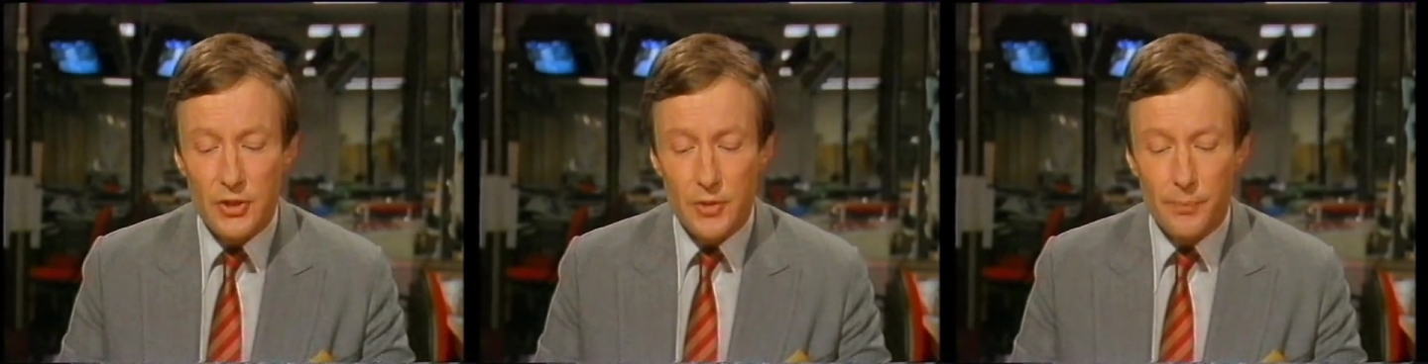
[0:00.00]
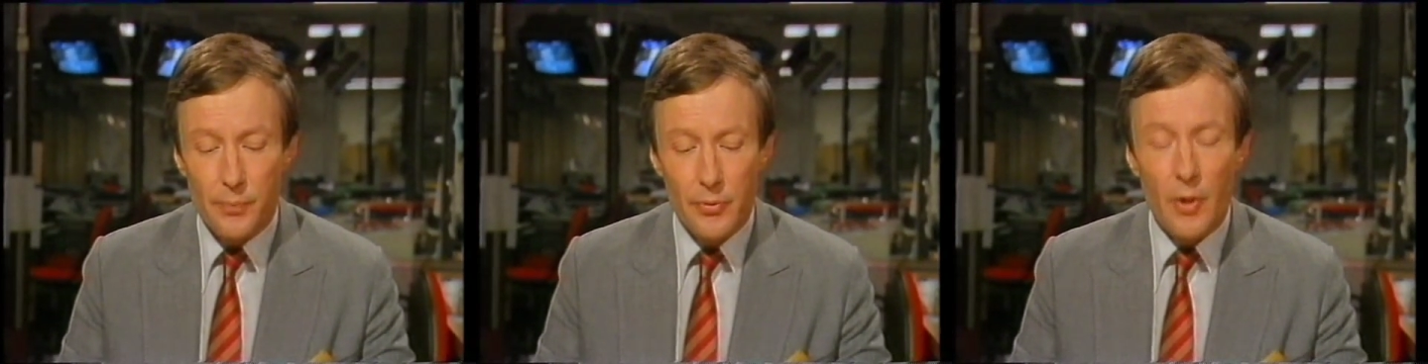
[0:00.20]

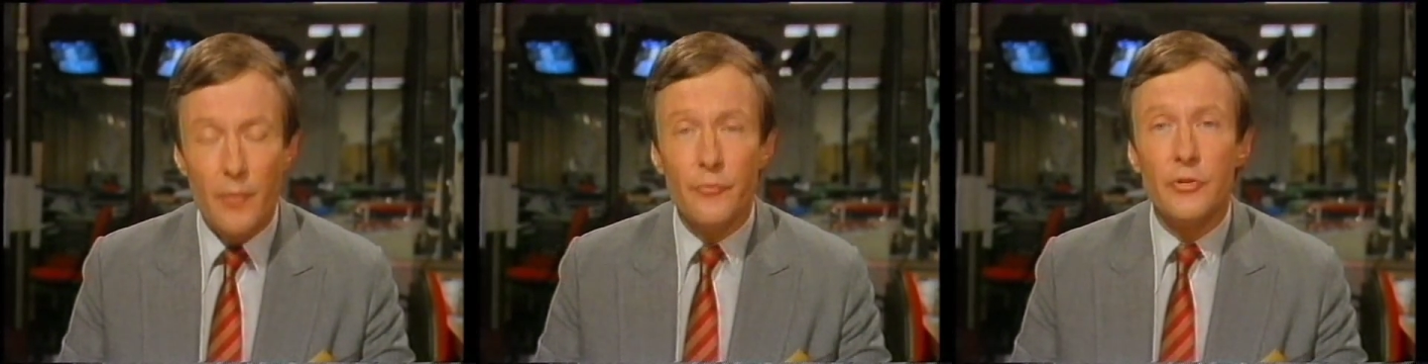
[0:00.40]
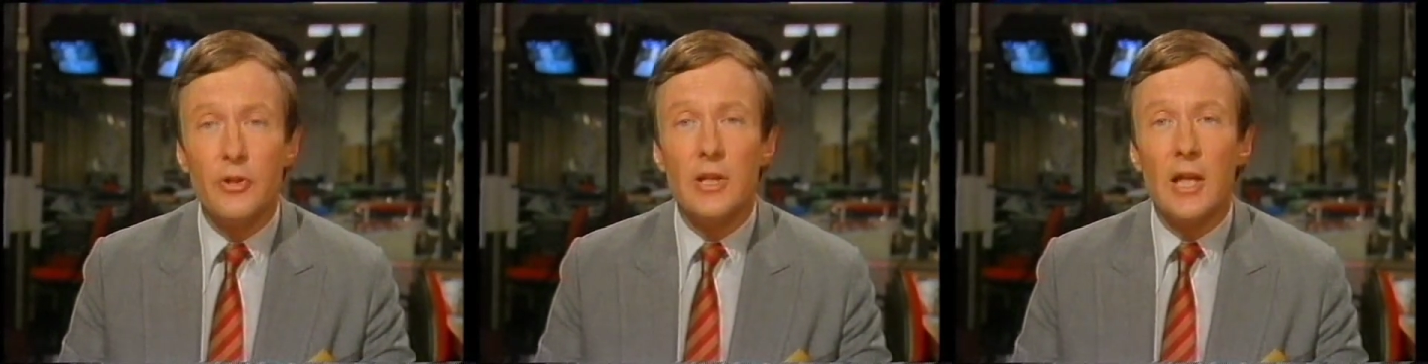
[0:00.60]
at
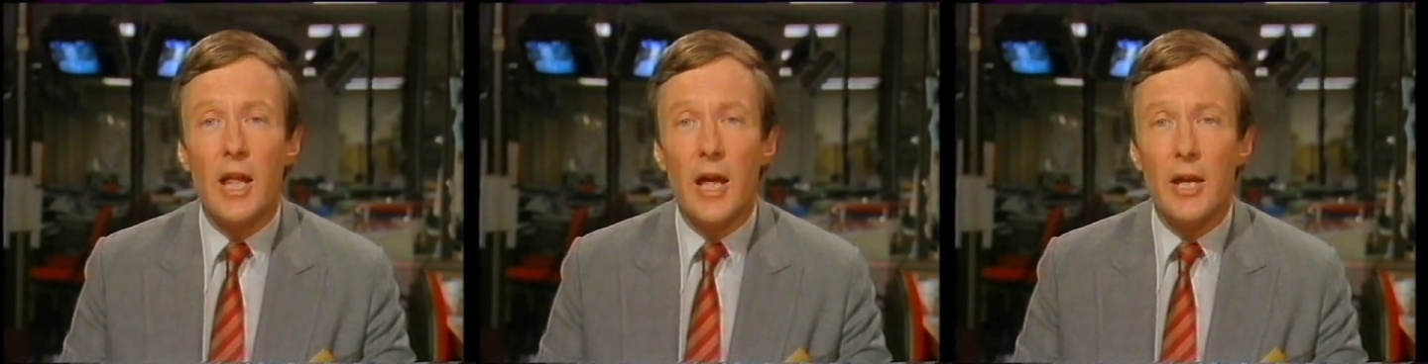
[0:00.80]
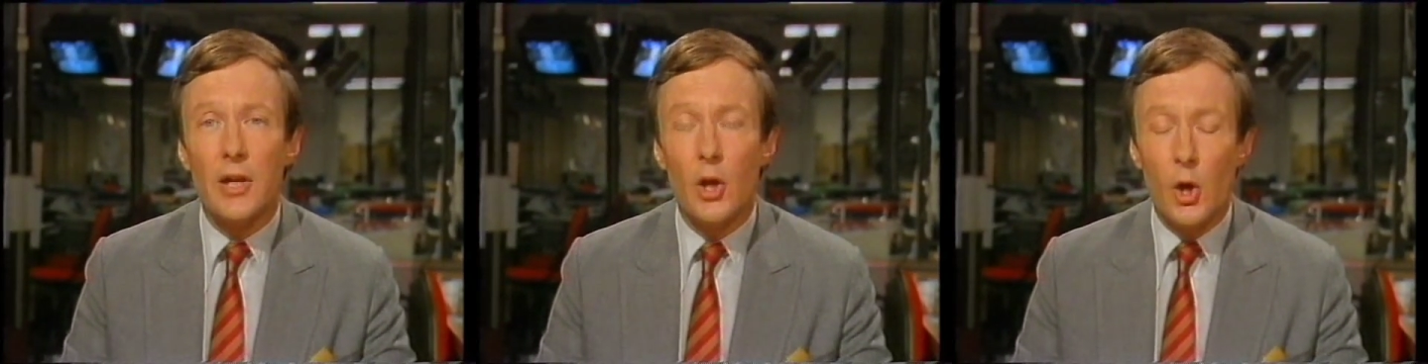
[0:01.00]
Bromford
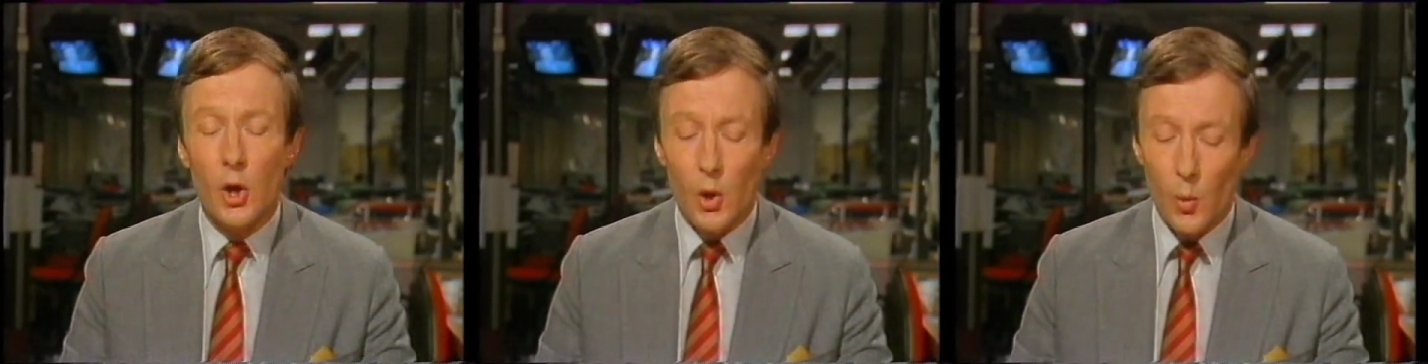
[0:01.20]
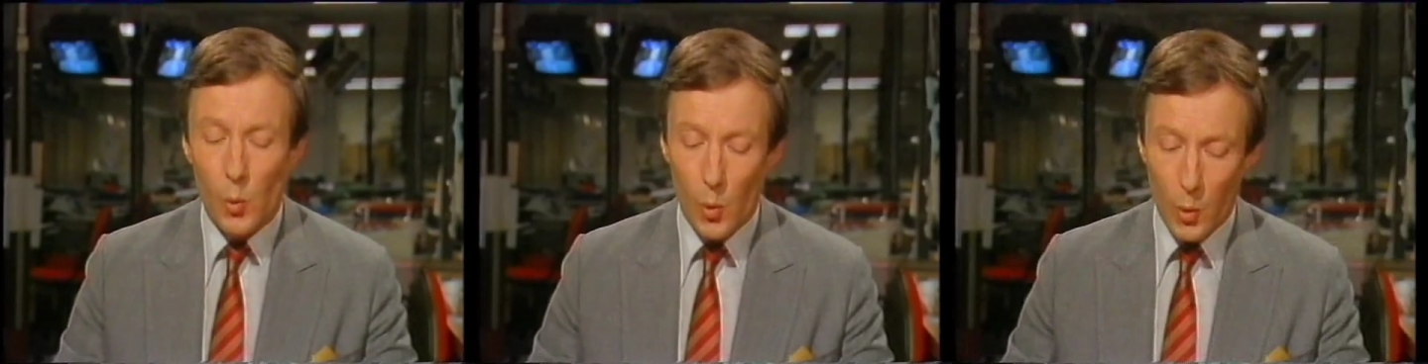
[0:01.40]
Lane,
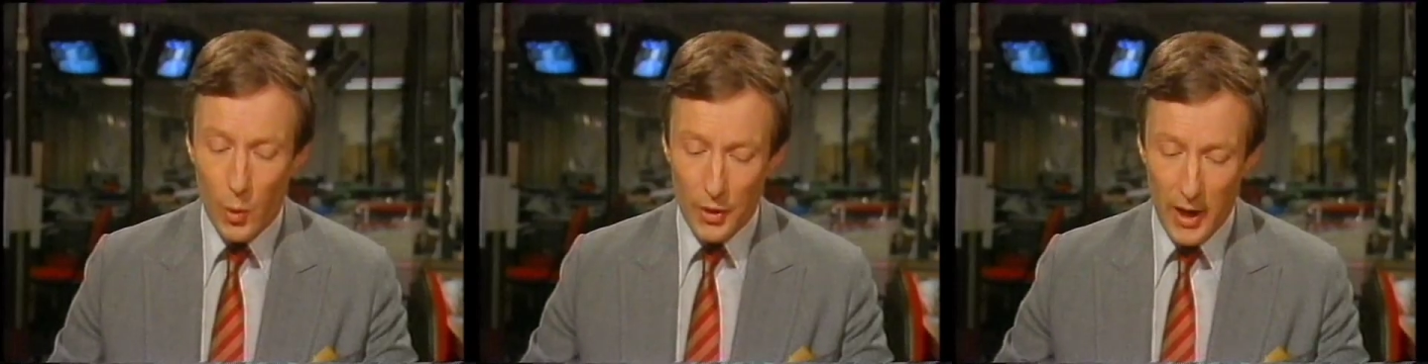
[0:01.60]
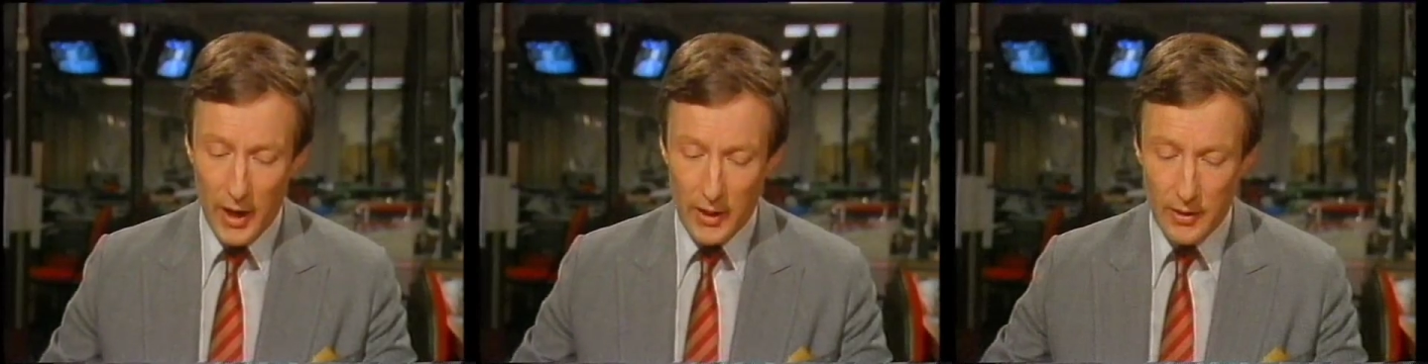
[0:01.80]

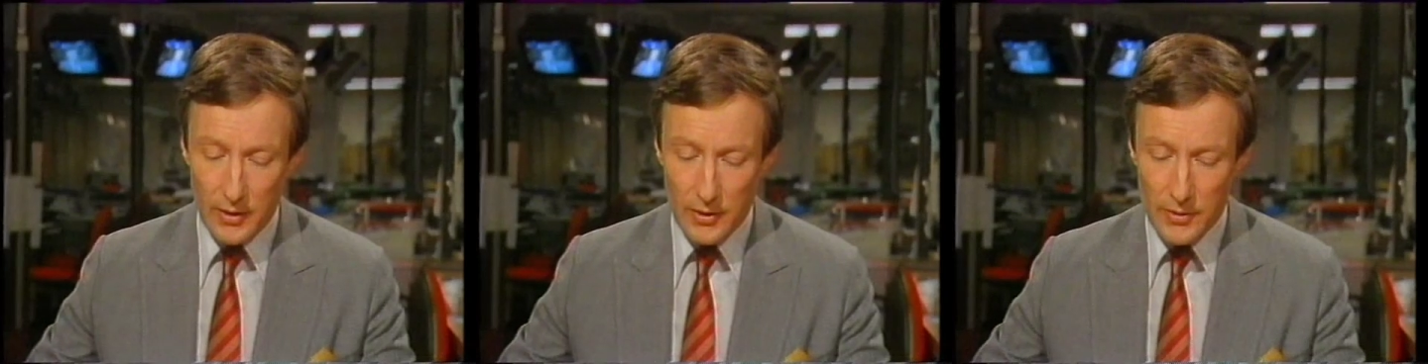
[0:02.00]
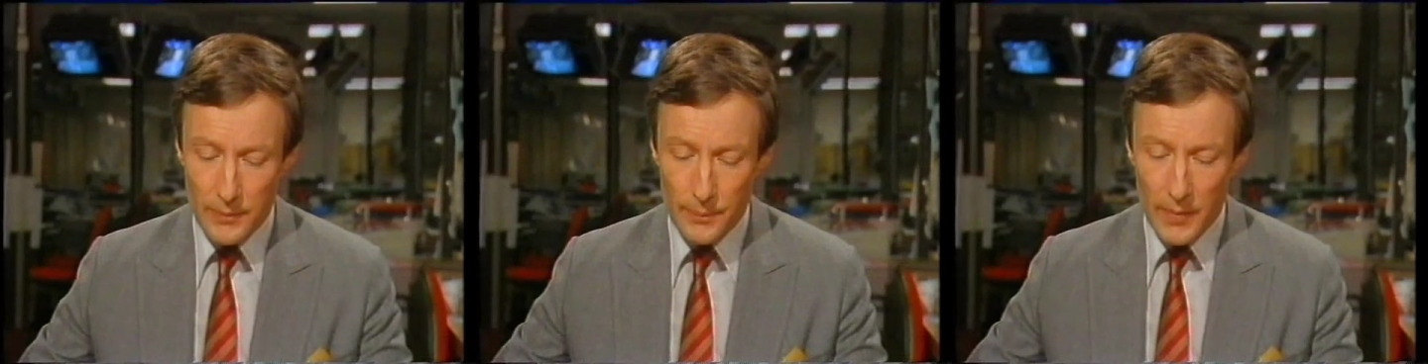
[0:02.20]
Ward
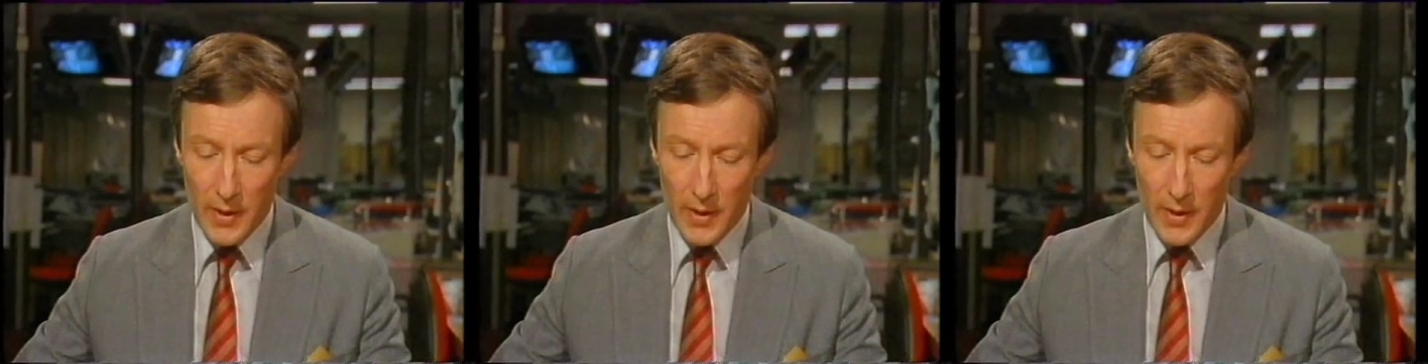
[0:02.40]
End.